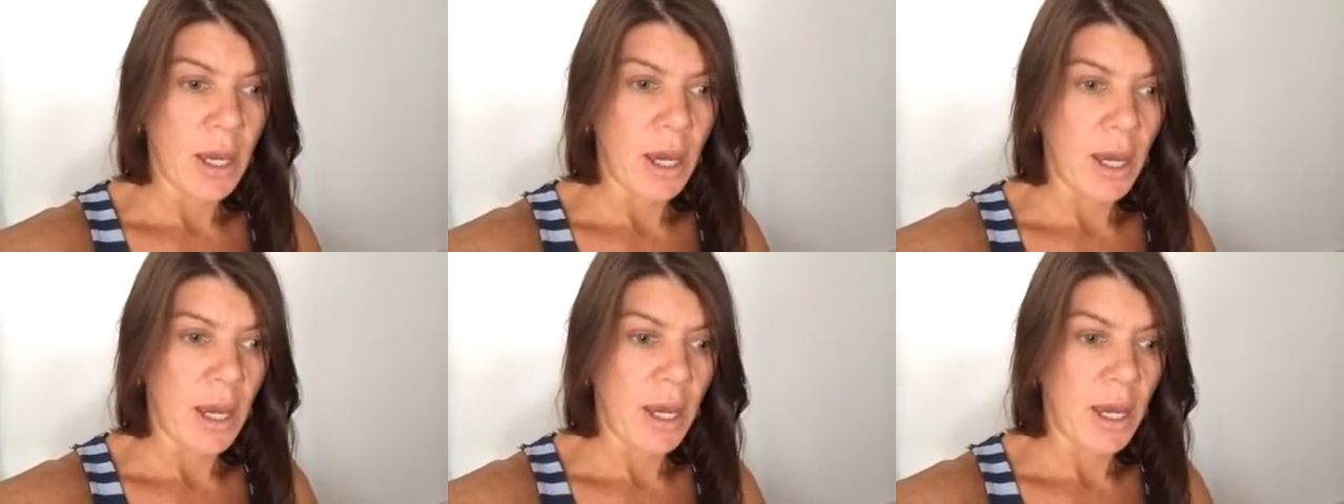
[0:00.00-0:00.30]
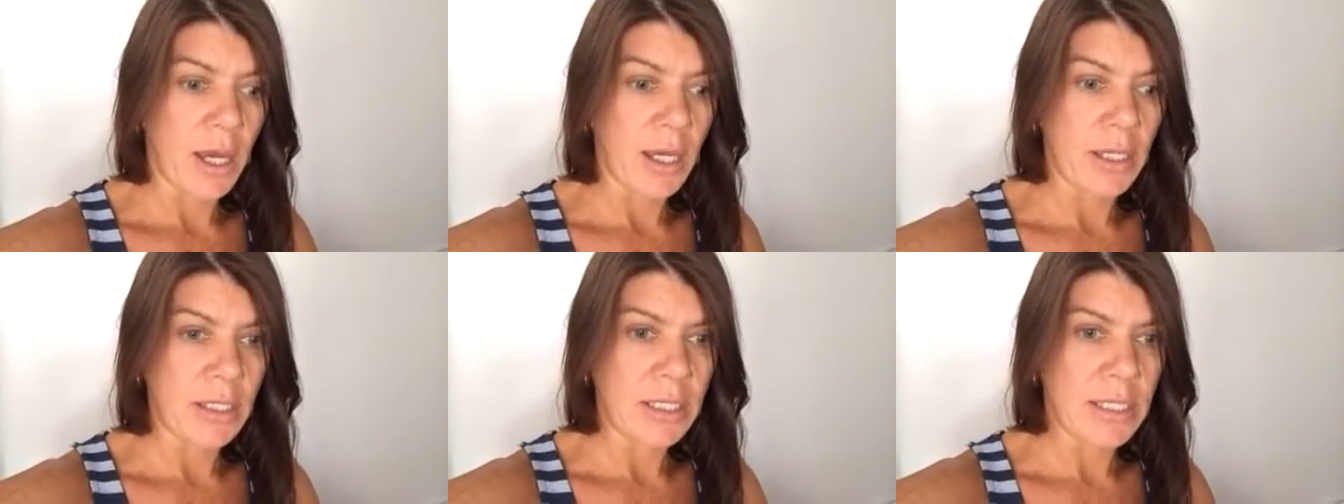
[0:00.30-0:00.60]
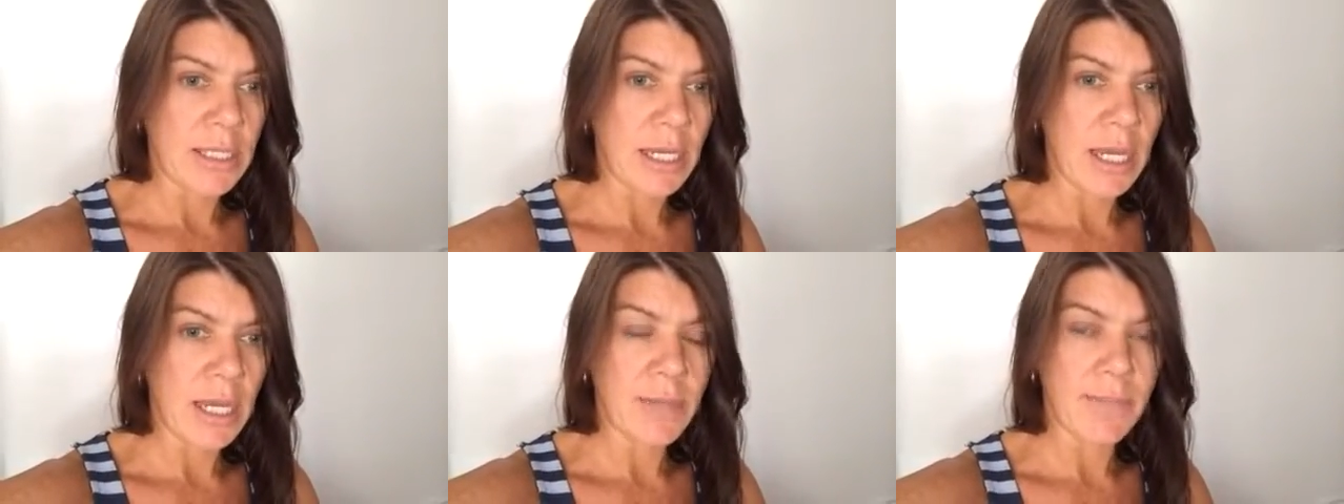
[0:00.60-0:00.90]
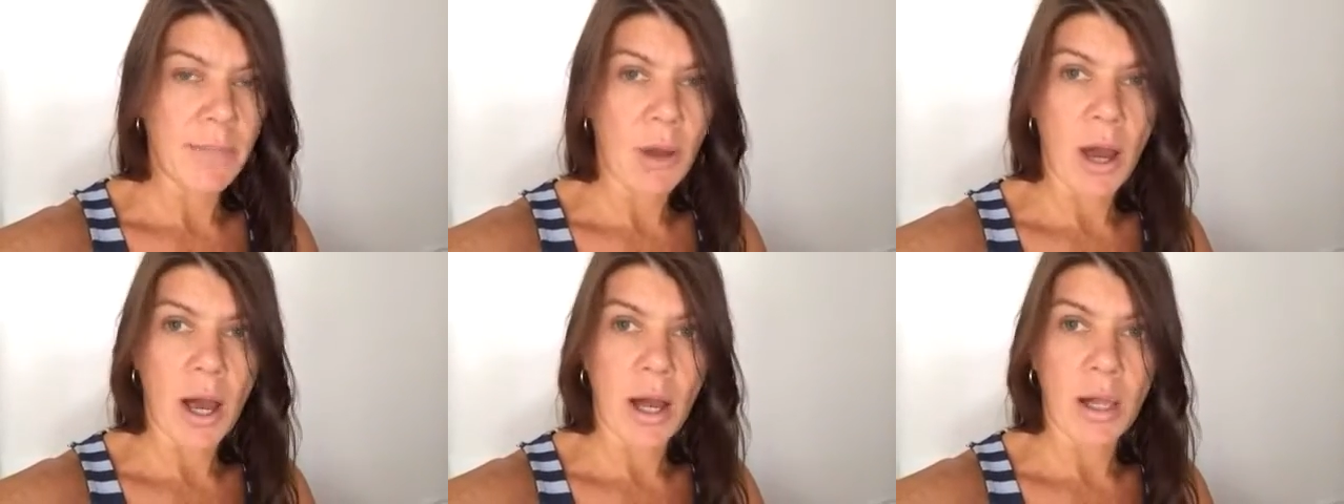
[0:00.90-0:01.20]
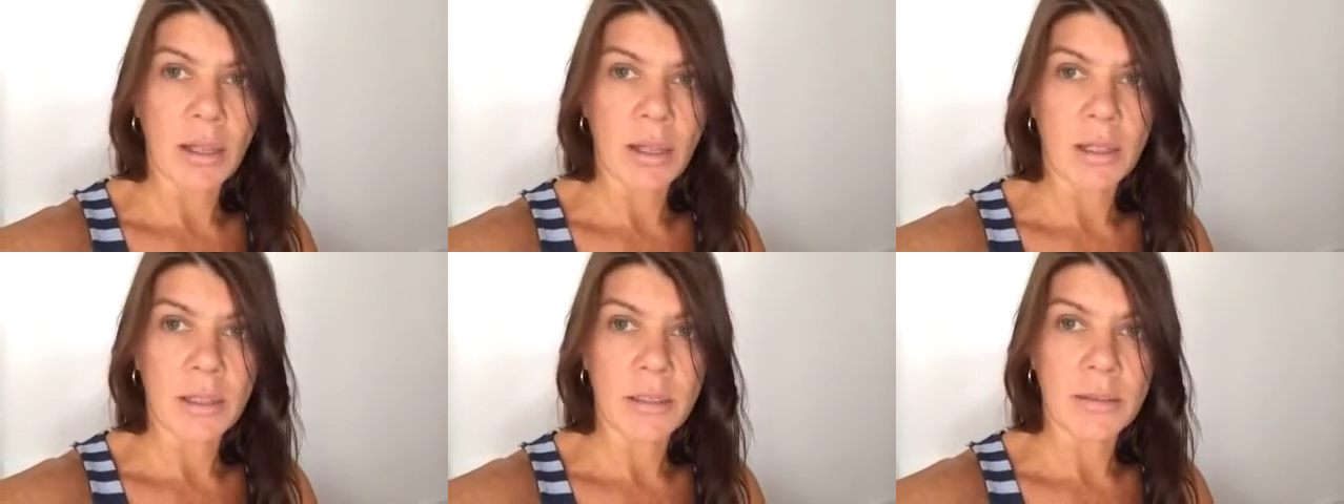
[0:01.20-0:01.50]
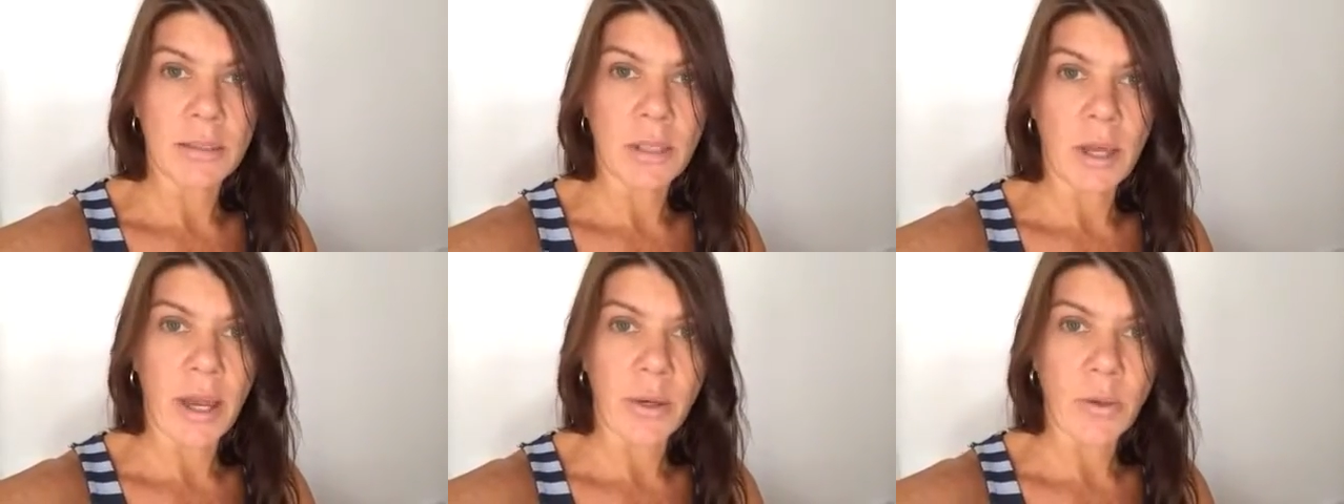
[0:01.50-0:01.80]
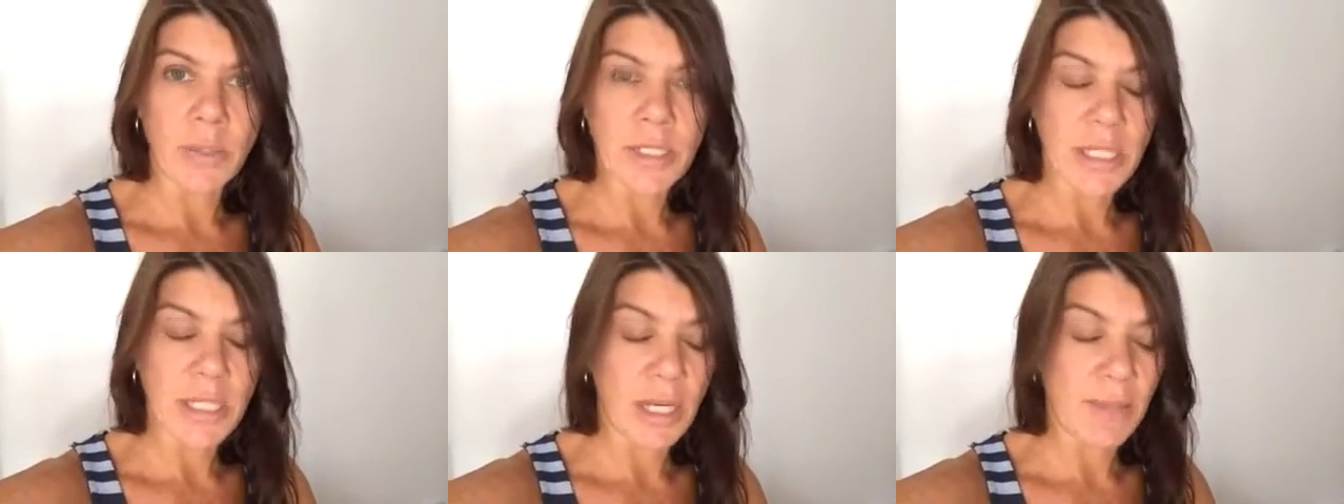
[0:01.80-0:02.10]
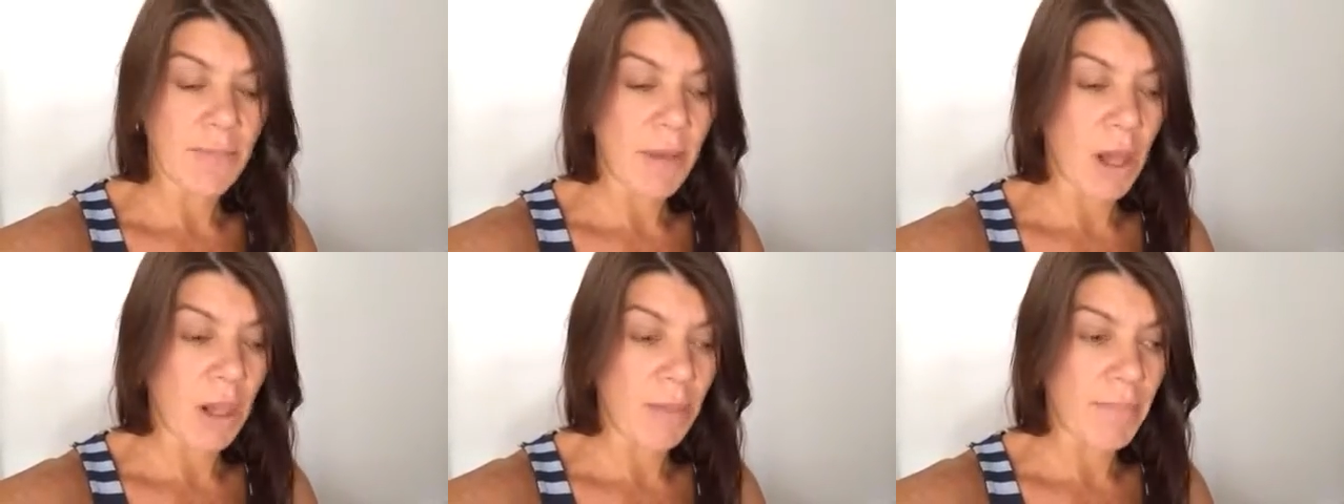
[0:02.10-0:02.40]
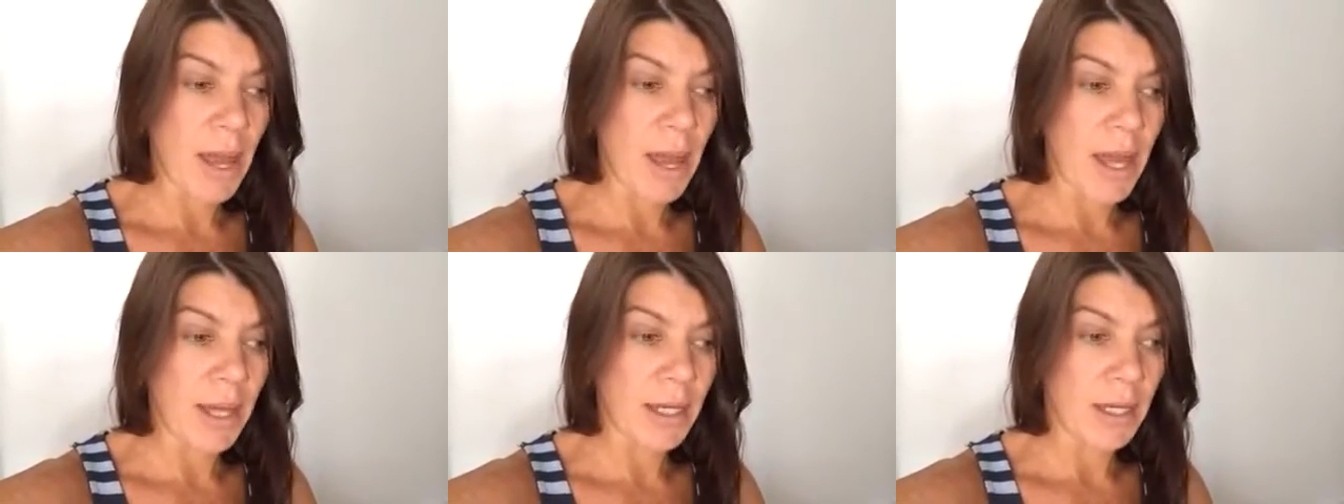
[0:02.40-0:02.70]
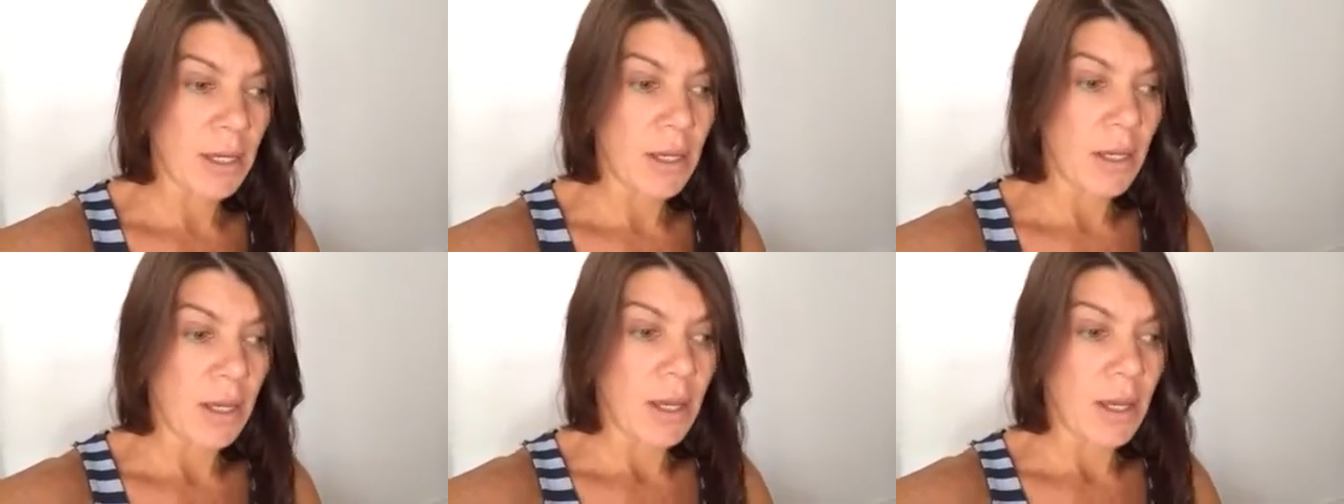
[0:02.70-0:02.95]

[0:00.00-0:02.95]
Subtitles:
9 or 10 mile mark.